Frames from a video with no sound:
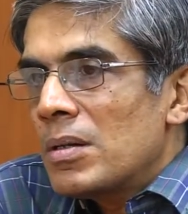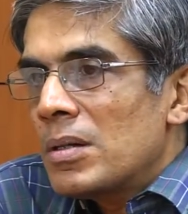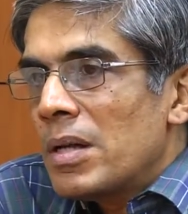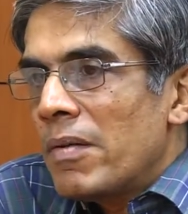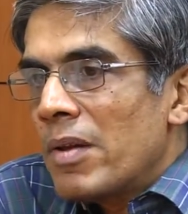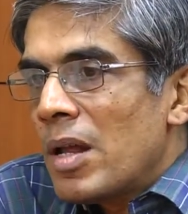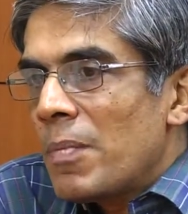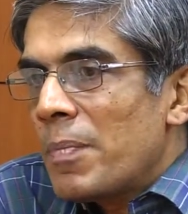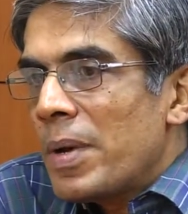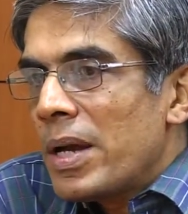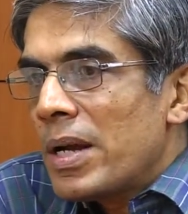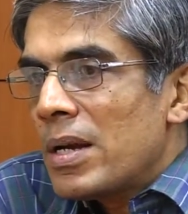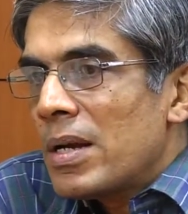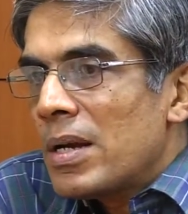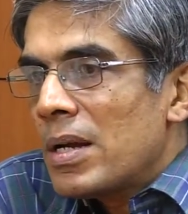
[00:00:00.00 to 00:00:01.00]
develop,
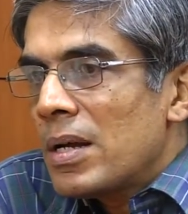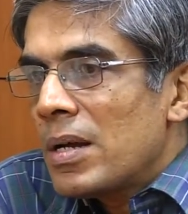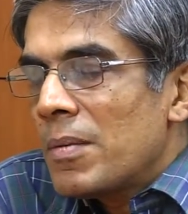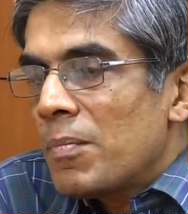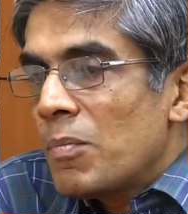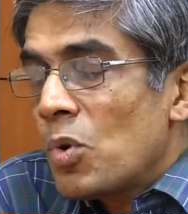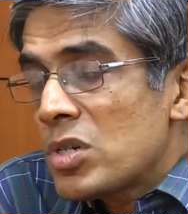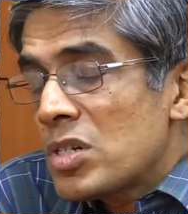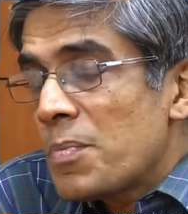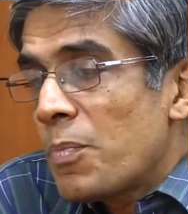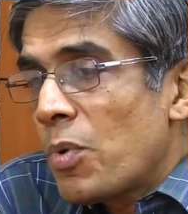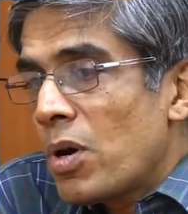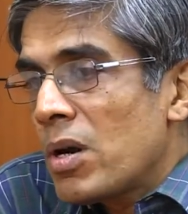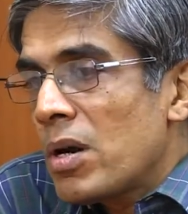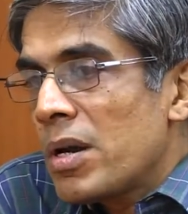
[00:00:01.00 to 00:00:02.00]
and most
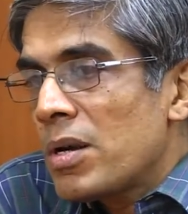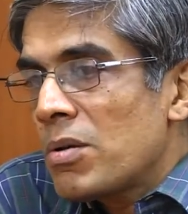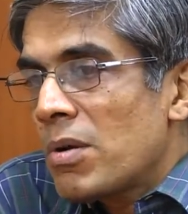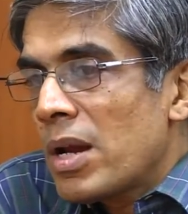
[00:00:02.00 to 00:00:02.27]
importantly to